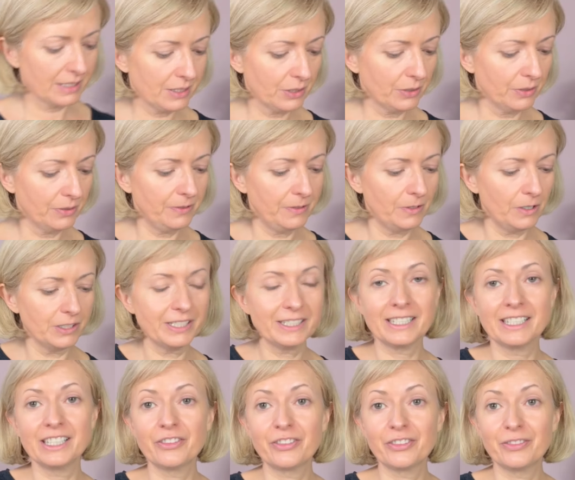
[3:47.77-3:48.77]
so first
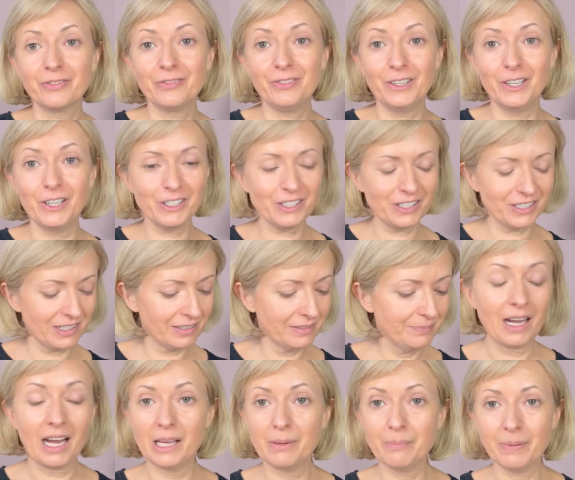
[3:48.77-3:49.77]
thing first
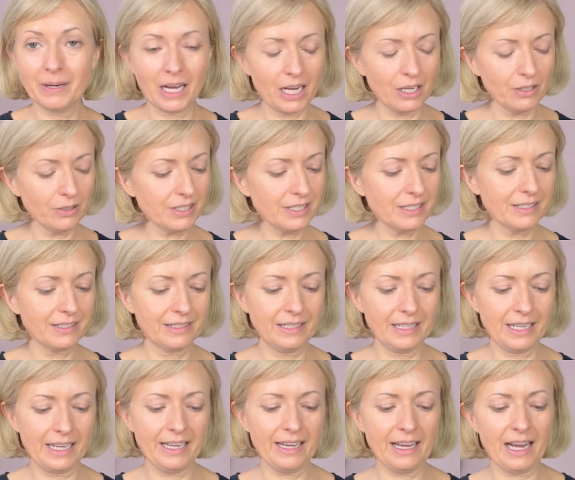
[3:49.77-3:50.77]
eyebrows
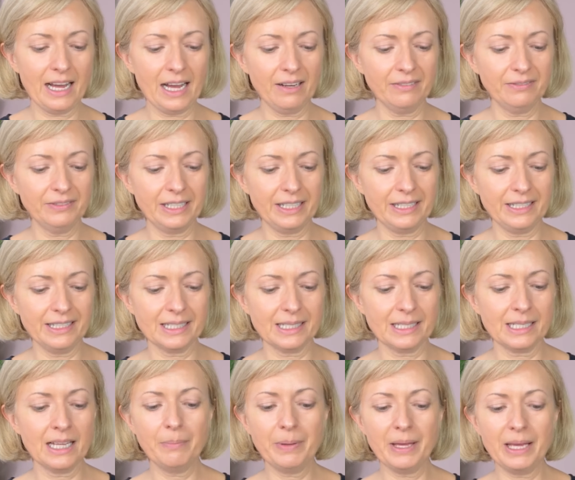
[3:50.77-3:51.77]
they have
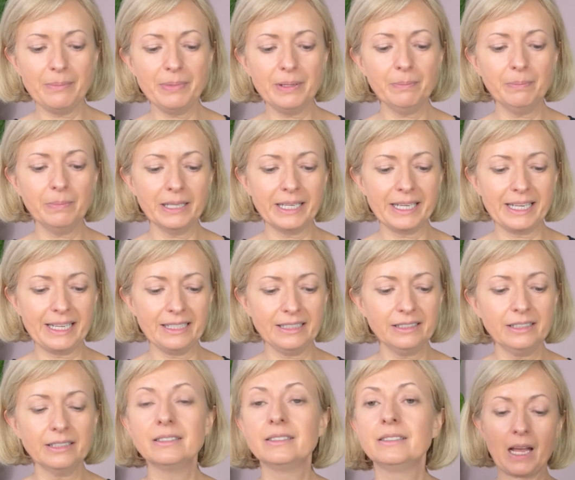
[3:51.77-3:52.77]
these baby
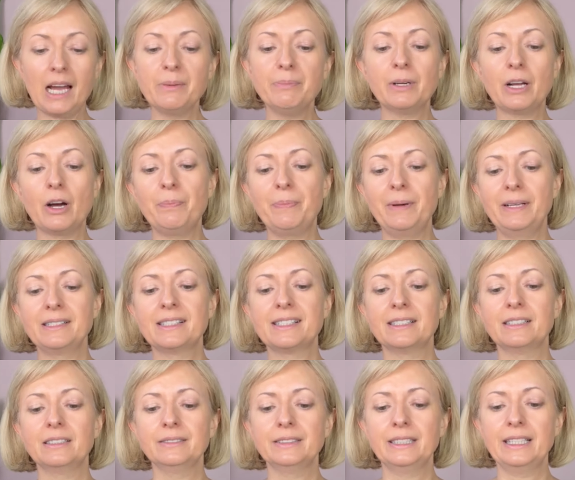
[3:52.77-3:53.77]
blade eyebrow
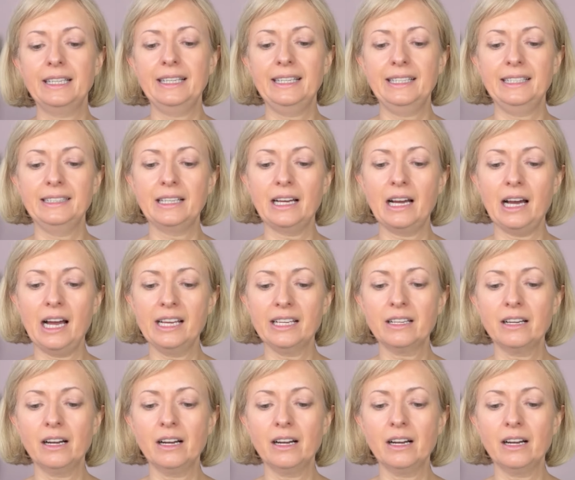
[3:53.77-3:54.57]
pencil and i